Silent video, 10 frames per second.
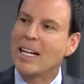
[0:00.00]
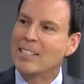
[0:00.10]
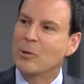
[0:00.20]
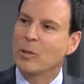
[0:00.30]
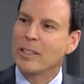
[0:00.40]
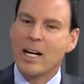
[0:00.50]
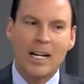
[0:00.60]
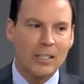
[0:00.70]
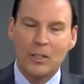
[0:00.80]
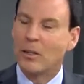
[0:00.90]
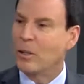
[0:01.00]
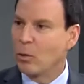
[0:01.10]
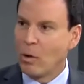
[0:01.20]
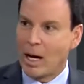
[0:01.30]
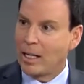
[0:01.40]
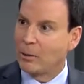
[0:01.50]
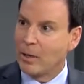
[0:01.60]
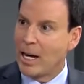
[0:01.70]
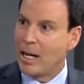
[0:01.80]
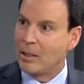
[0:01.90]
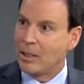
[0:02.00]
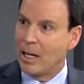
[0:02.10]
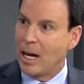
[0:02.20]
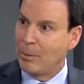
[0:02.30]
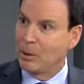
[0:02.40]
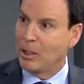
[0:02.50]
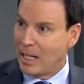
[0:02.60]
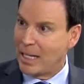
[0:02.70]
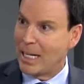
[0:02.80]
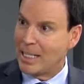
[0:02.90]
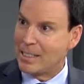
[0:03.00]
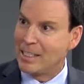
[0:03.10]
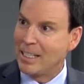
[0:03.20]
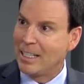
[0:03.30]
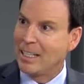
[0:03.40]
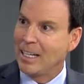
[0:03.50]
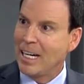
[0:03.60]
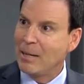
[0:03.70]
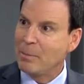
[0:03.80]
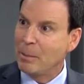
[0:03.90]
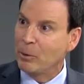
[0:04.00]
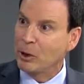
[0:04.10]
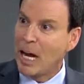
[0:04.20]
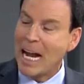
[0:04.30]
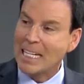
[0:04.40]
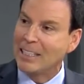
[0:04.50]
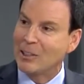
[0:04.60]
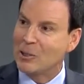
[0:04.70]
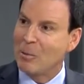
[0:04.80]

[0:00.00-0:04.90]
it as an orthodontist? You're walking around Auburn, I guess, and people are hiding their